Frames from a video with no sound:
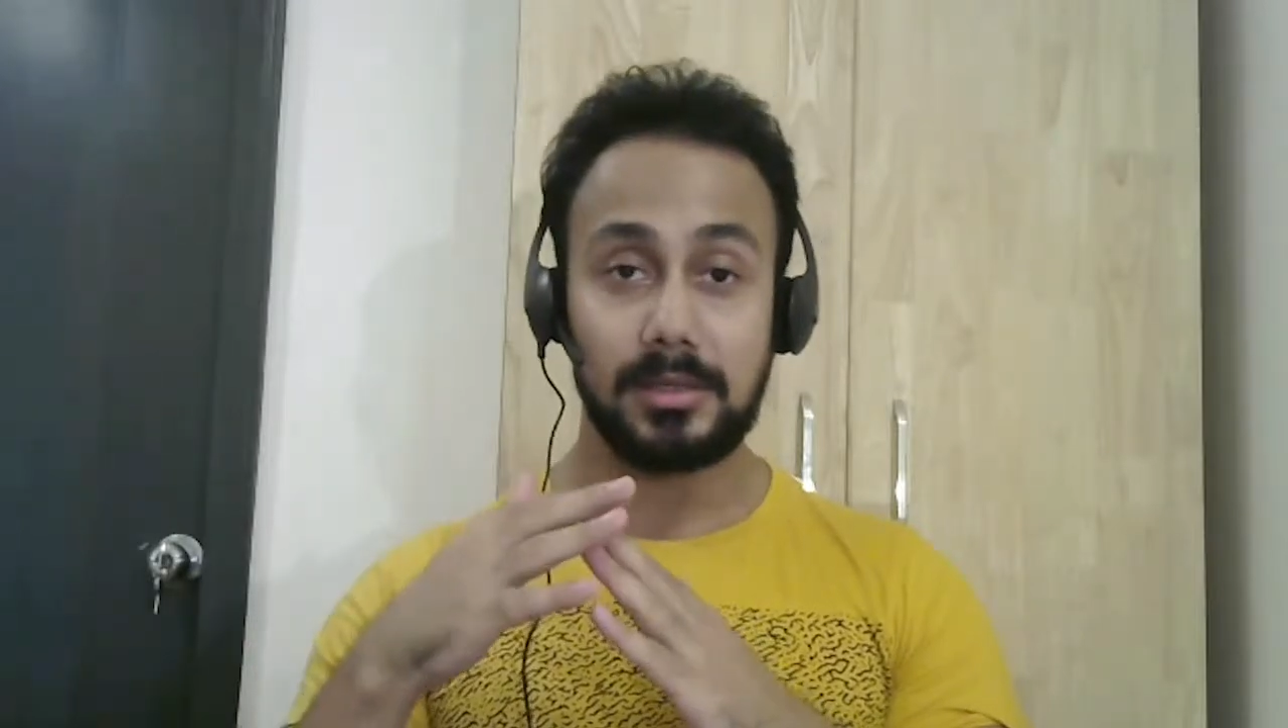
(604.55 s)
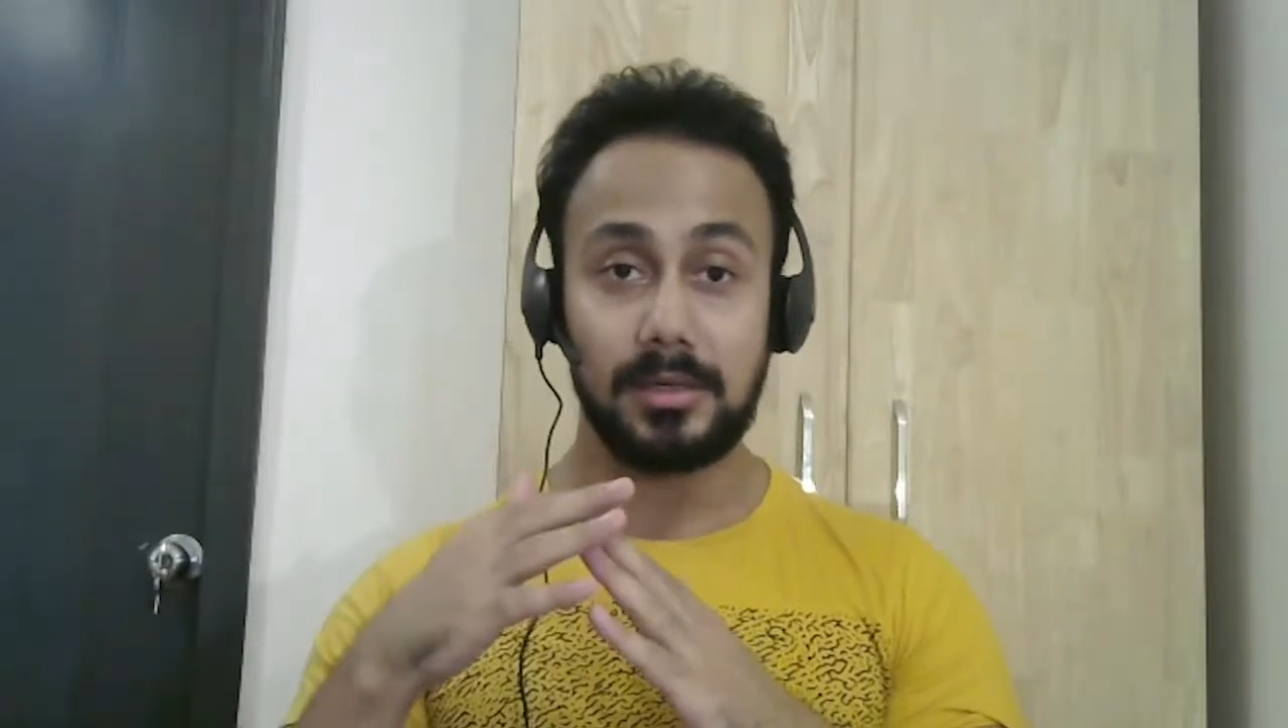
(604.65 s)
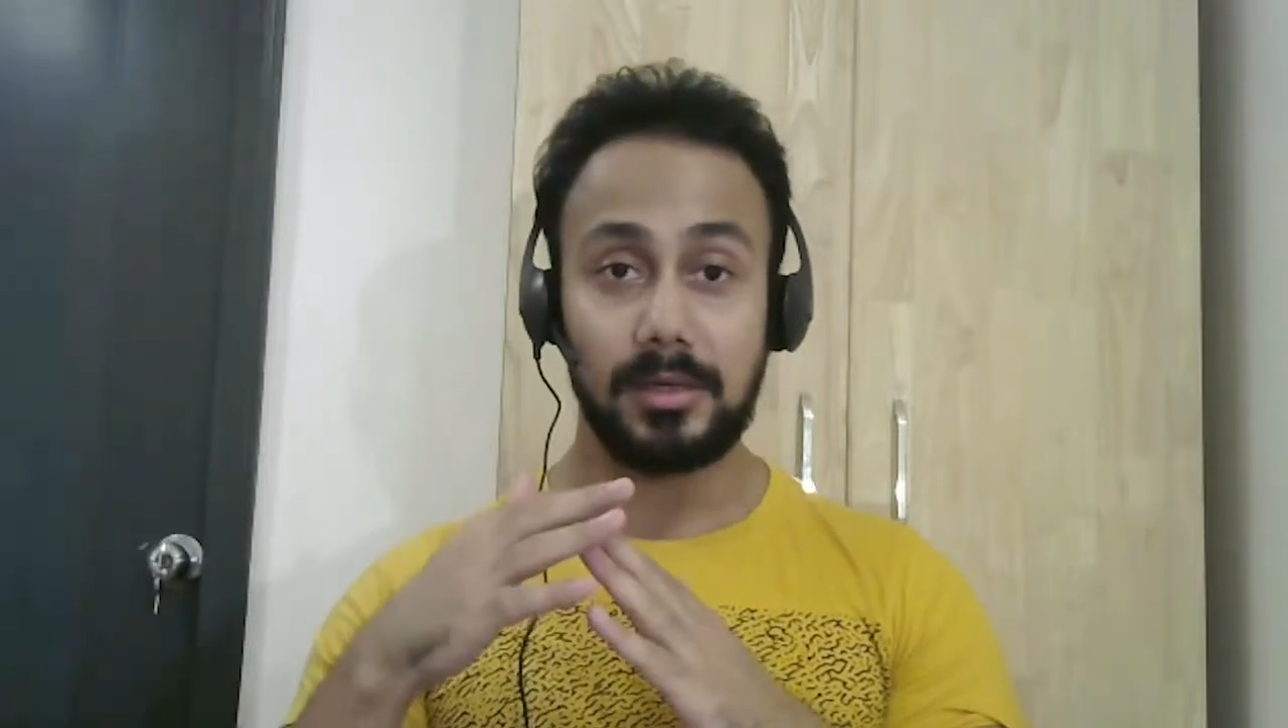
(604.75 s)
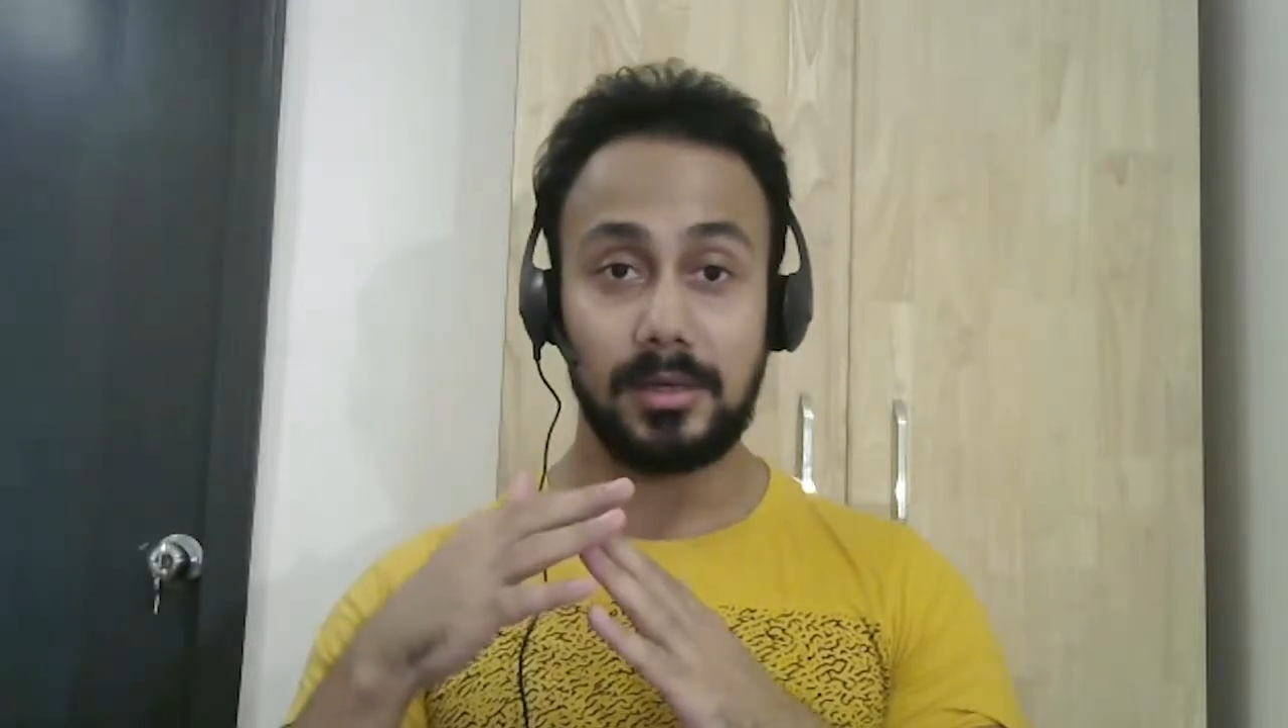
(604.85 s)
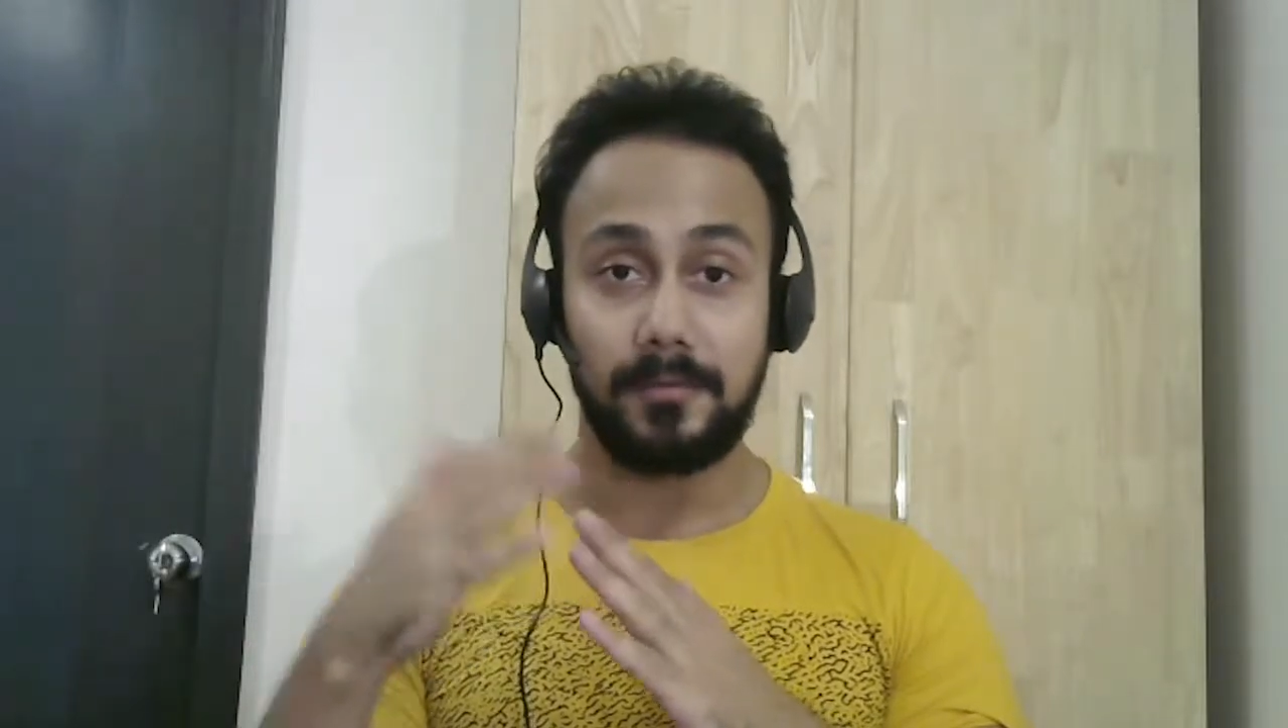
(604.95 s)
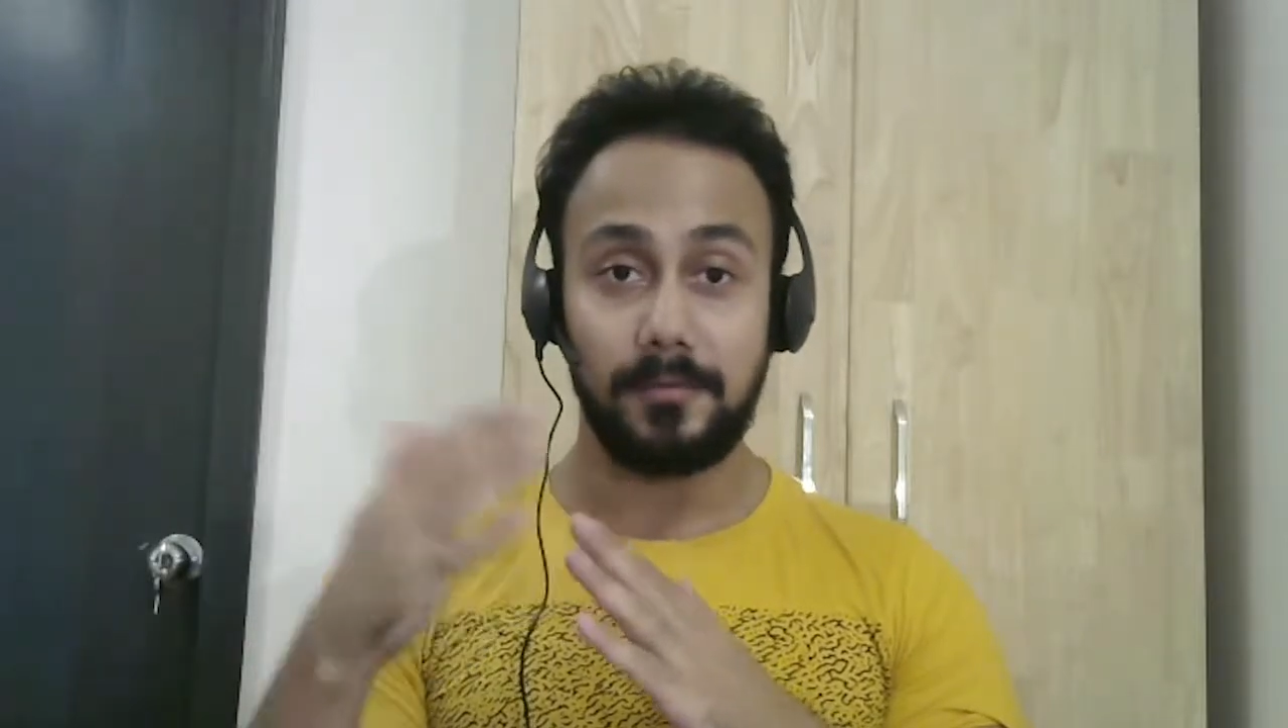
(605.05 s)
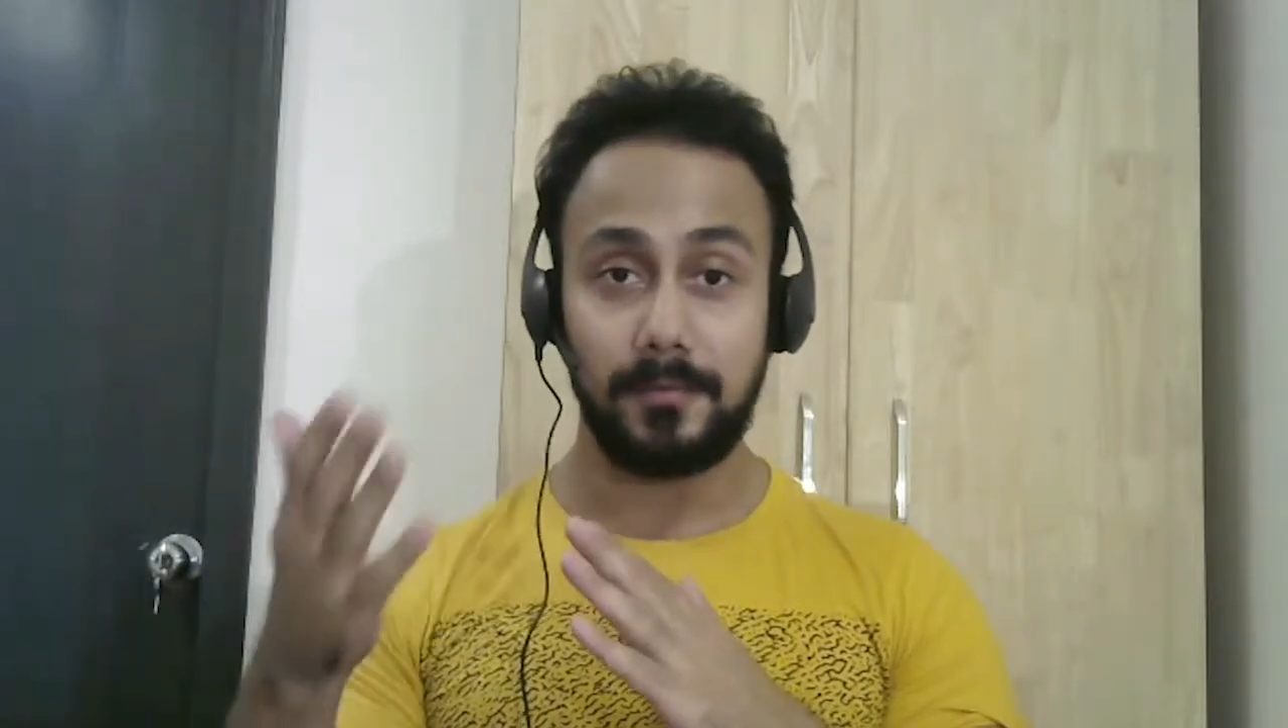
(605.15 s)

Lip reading: if